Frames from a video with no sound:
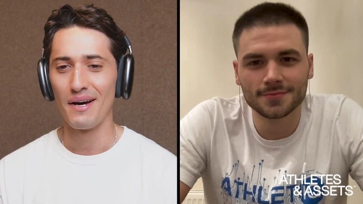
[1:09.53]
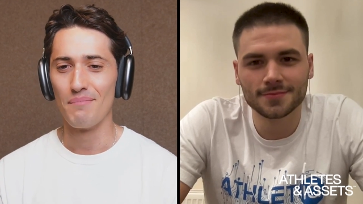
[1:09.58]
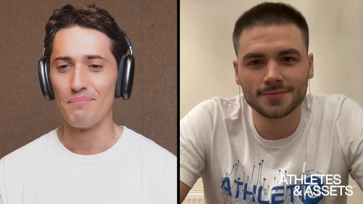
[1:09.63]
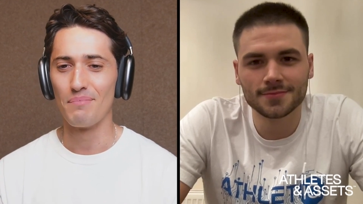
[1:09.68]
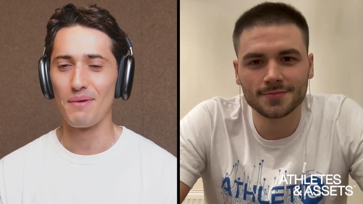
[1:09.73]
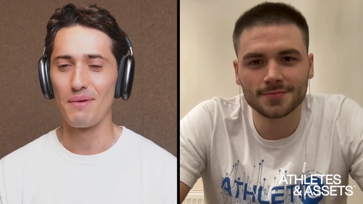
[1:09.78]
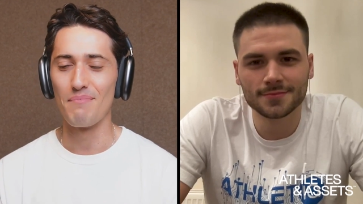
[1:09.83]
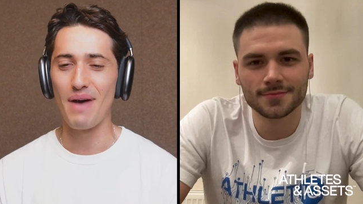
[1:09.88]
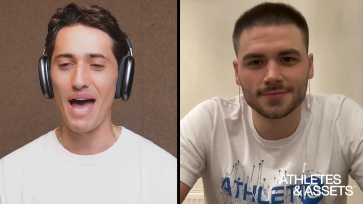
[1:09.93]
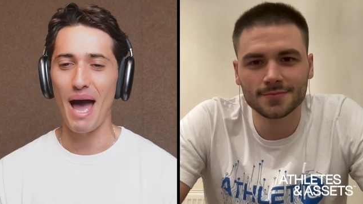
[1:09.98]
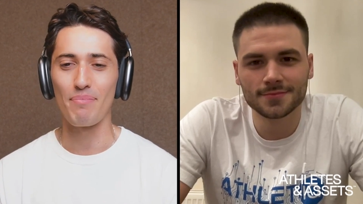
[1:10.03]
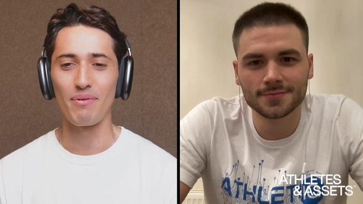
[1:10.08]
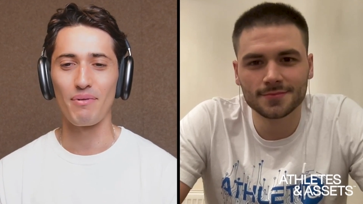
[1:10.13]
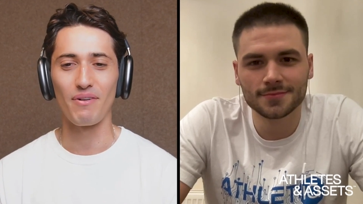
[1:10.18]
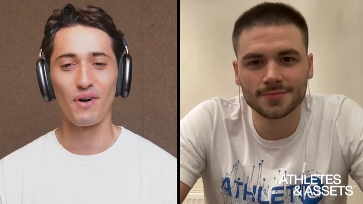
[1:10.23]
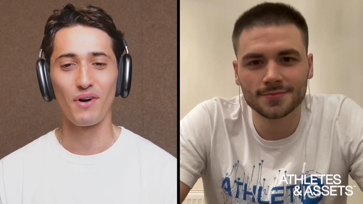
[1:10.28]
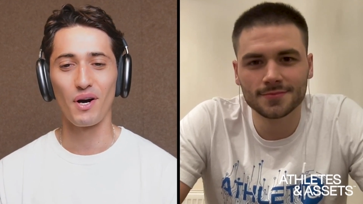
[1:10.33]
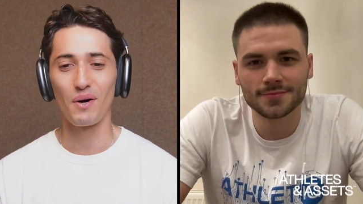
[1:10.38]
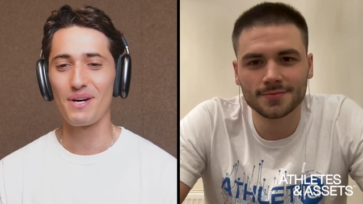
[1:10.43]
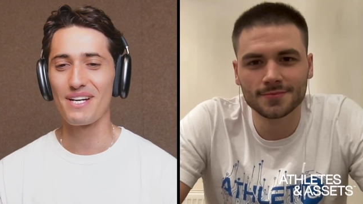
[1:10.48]
Speaker 1: But Matt,
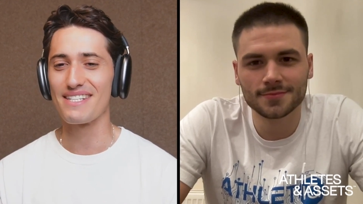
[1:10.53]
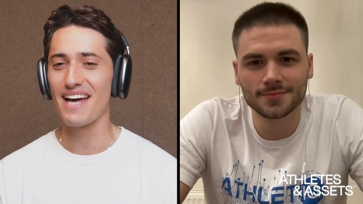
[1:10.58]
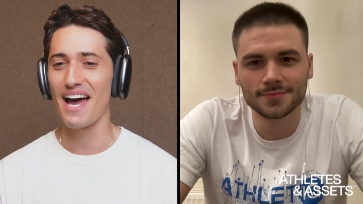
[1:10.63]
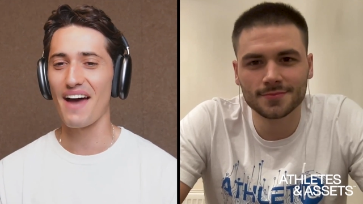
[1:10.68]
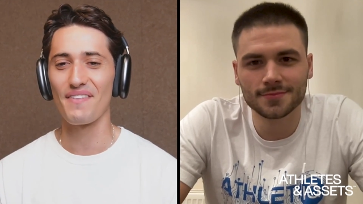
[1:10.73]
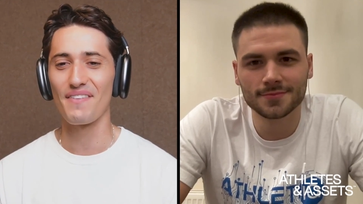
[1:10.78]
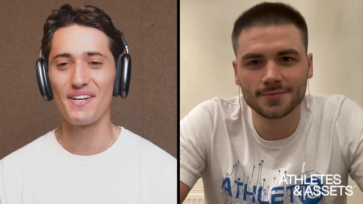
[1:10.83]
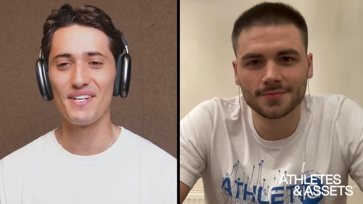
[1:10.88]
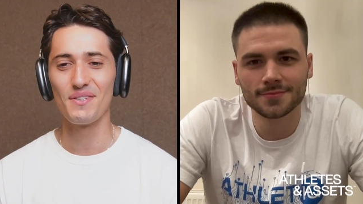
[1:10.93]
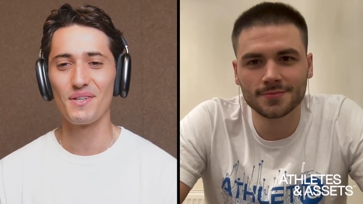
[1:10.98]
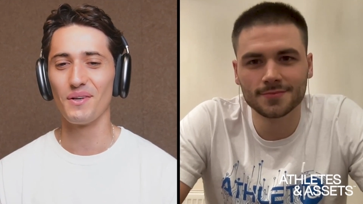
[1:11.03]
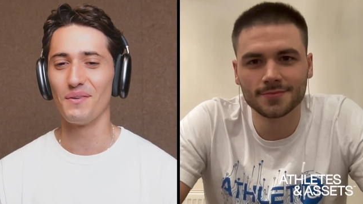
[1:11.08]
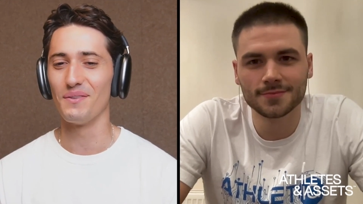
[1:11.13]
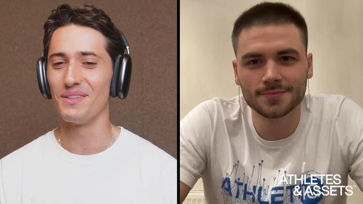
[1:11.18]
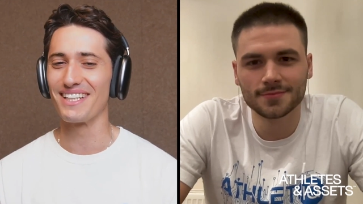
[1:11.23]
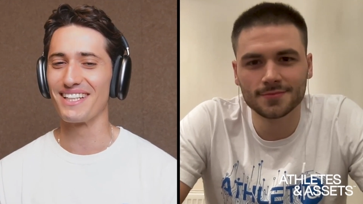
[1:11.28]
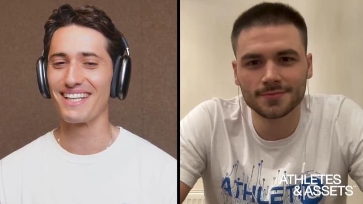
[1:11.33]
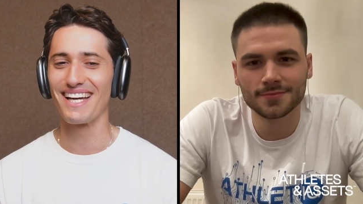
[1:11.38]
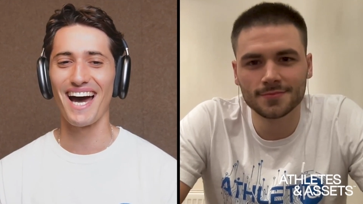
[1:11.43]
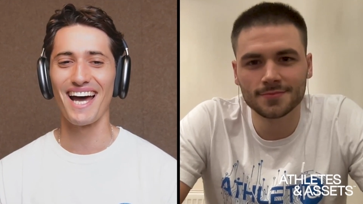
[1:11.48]
before we dive into it,
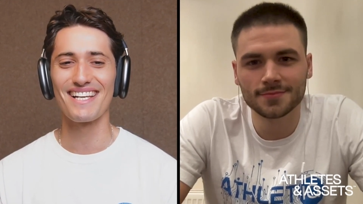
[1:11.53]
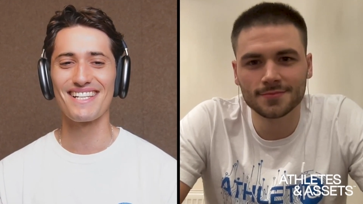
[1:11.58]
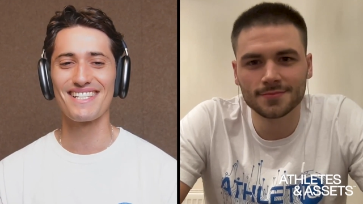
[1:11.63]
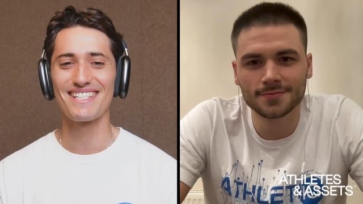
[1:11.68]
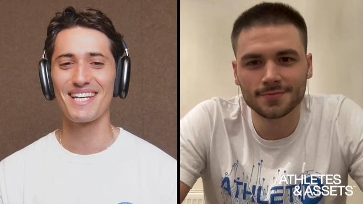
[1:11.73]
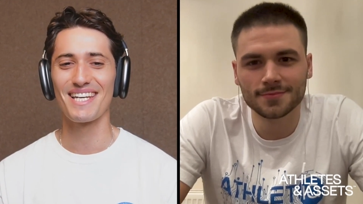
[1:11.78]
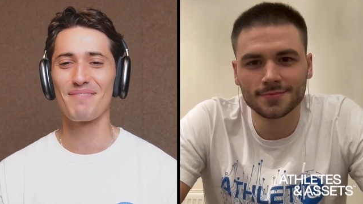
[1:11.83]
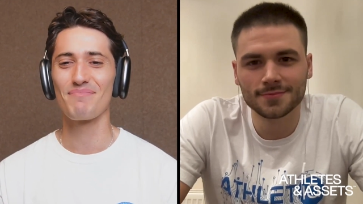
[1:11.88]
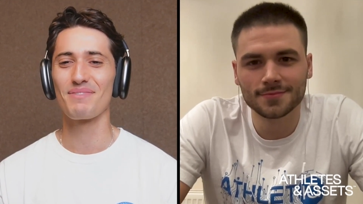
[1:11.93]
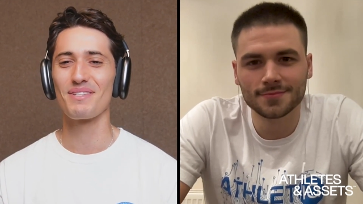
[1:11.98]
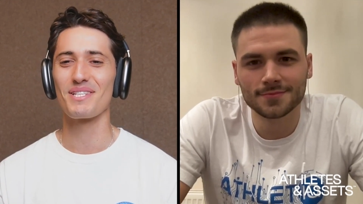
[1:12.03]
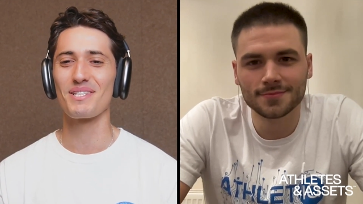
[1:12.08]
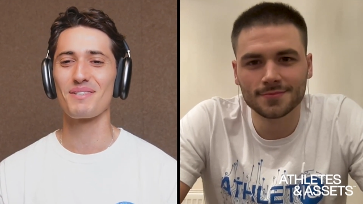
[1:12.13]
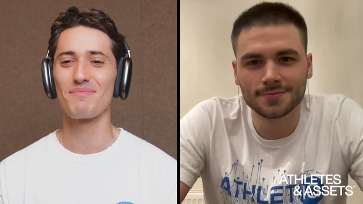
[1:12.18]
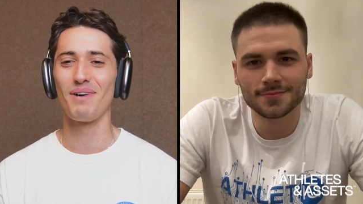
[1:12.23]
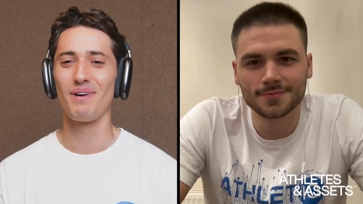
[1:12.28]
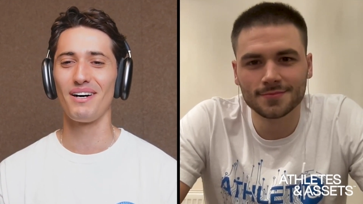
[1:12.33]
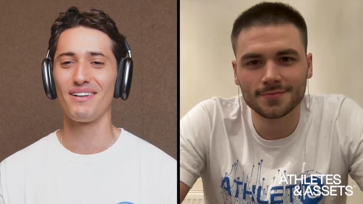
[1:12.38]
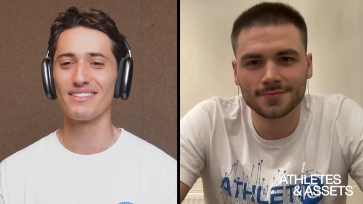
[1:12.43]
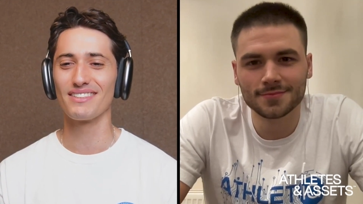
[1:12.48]
we gotta skip the
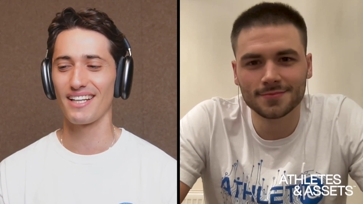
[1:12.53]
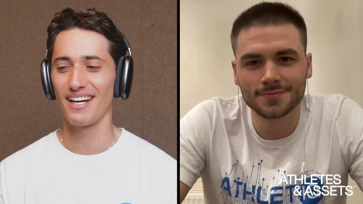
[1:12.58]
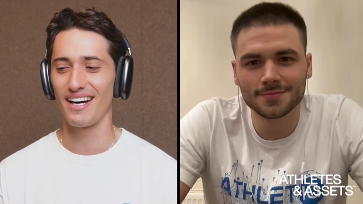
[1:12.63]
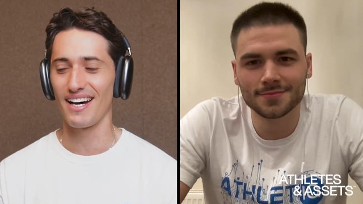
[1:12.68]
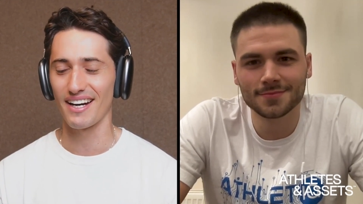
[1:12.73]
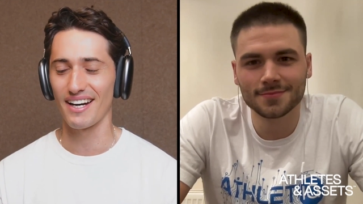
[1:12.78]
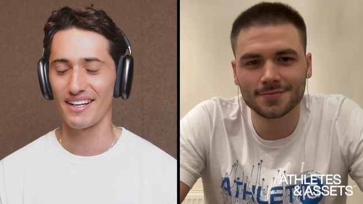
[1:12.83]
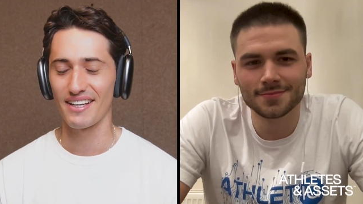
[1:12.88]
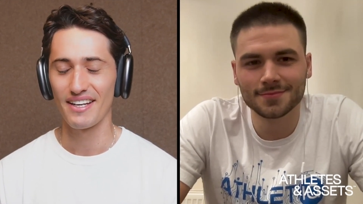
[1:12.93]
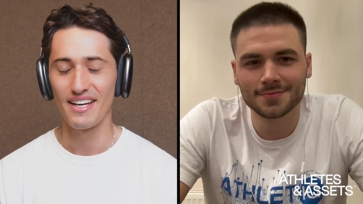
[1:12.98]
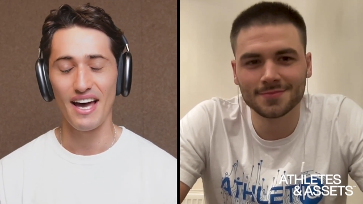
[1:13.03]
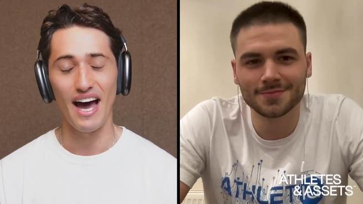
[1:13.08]
small talk.